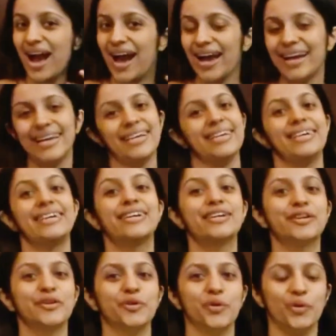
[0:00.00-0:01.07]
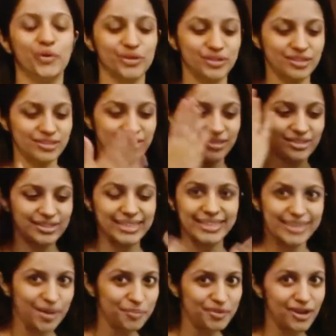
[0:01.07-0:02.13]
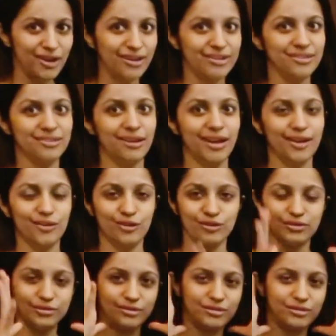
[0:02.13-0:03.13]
I got a cleanup done, I got